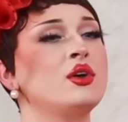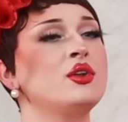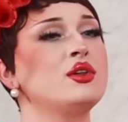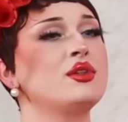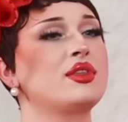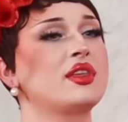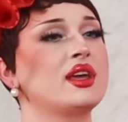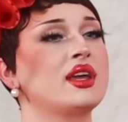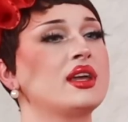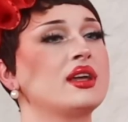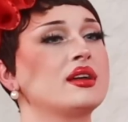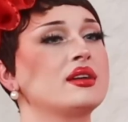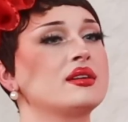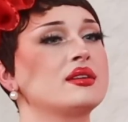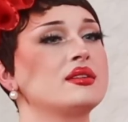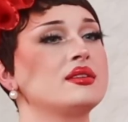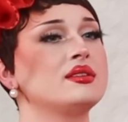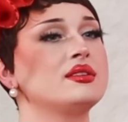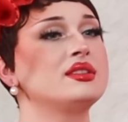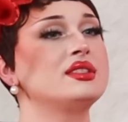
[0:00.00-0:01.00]
Who do you think
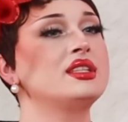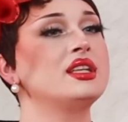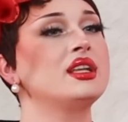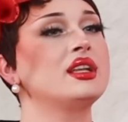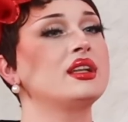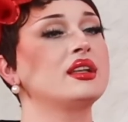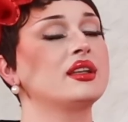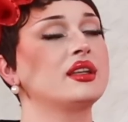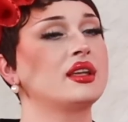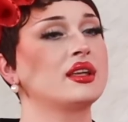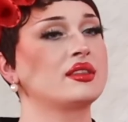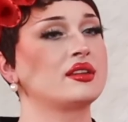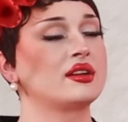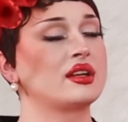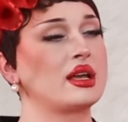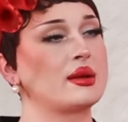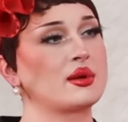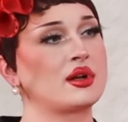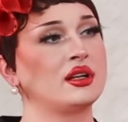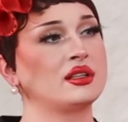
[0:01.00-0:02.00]
didn't get their
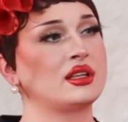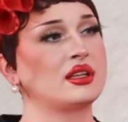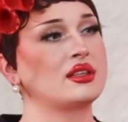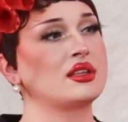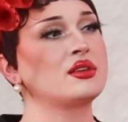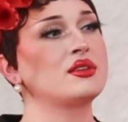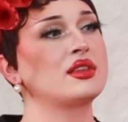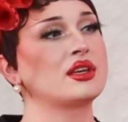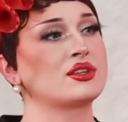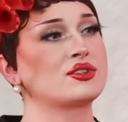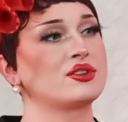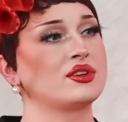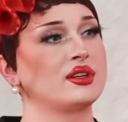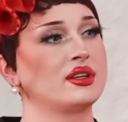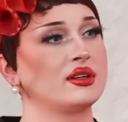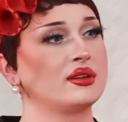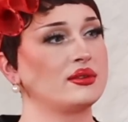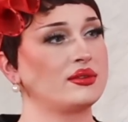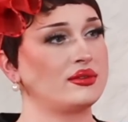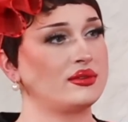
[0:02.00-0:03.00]
name called out that you think should
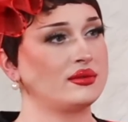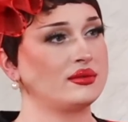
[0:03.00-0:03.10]
have?